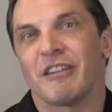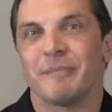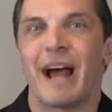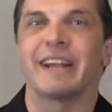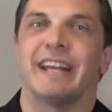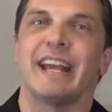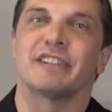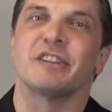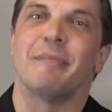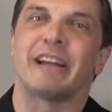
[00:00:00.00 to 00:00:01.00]
I'm not going to get
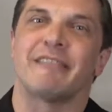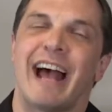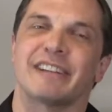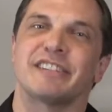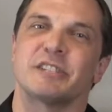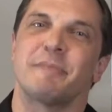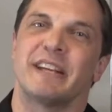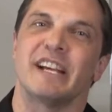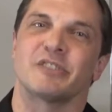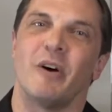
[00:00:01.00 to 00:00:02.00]
into minor accidents,
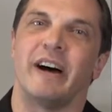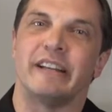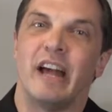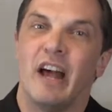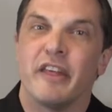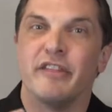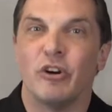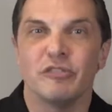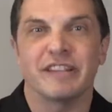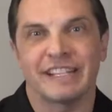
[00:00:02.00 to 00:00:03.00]
but guess what?
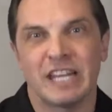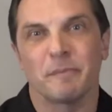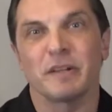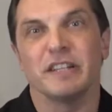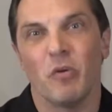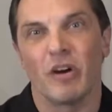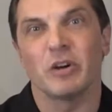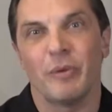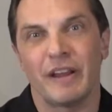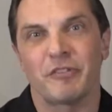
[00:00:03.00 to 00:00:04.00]
Those I typically
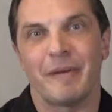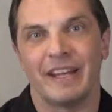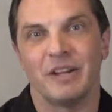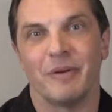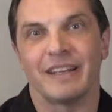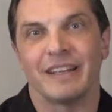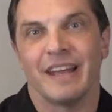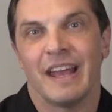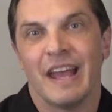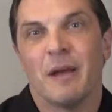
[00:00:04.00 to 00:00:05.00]
walk away from anyway
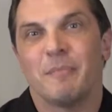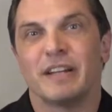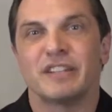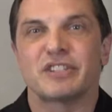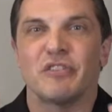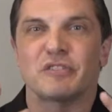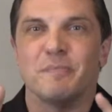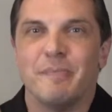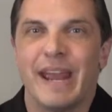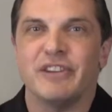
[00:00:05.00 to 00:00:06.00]
but it's those
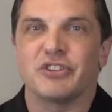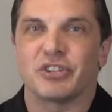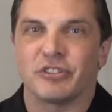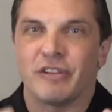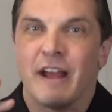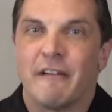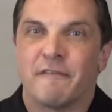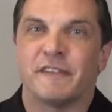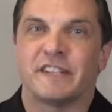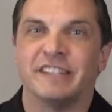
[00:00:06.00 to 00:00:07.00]
major
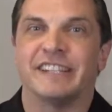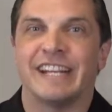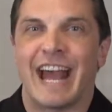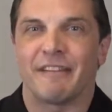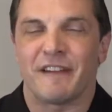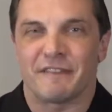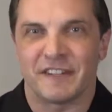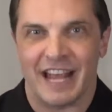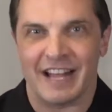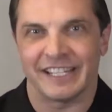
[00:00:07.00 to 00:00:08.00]
fatality,
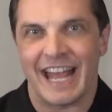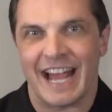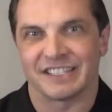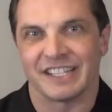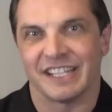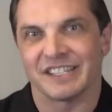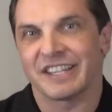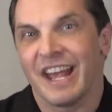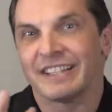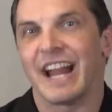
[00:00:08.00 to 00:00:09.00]
fatality
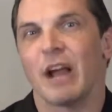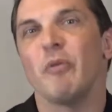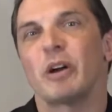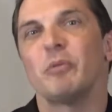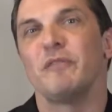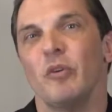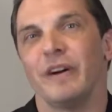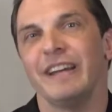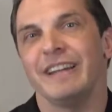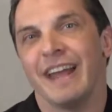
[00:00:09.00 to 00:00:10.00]
accidents that I want to
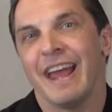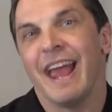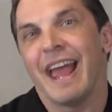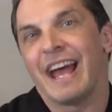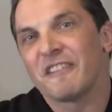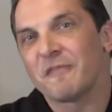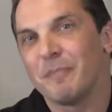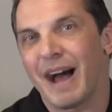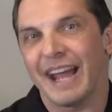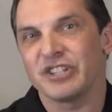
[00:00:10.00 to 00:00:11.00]
avoid. And if
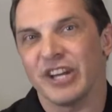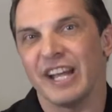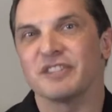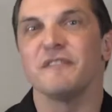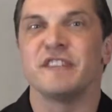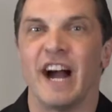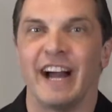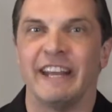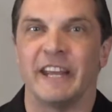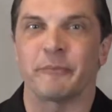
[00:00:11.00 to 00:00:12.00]
my chance of
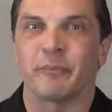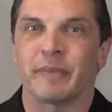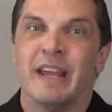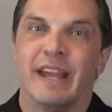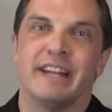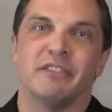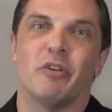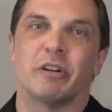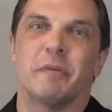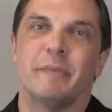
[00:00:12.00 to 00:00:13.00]
dying in an
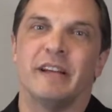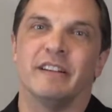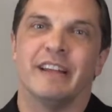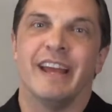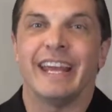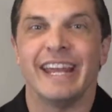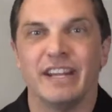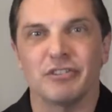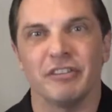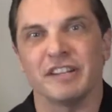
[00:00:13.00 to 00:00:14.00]
automobile
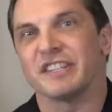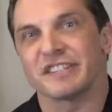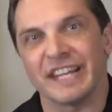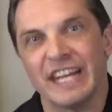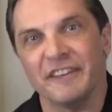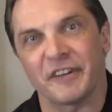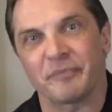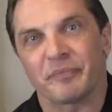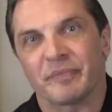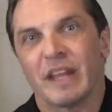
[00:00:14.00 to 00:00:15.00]
increases
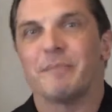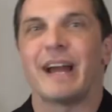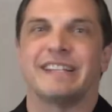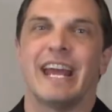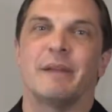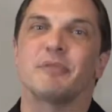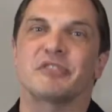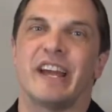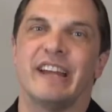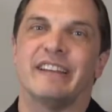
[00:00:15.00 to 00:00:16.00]
even by
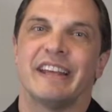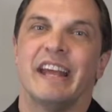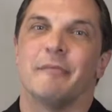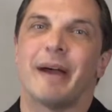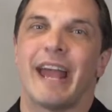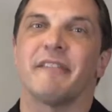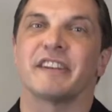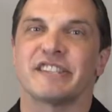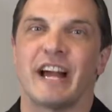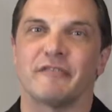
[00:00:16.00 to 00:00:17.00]
10% by
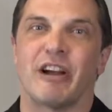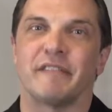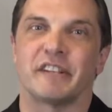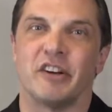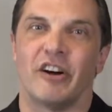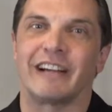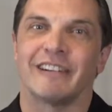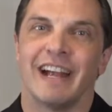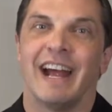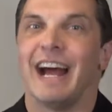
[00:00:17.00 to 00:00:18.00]
having a self driving
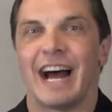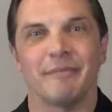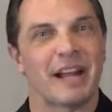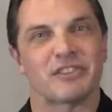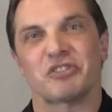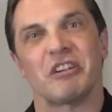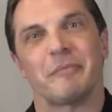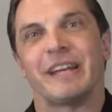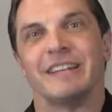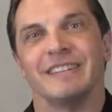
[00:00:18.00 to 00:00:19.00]
car, I'm not sure
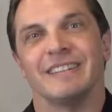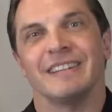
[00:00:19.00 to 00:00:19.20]
I'm in.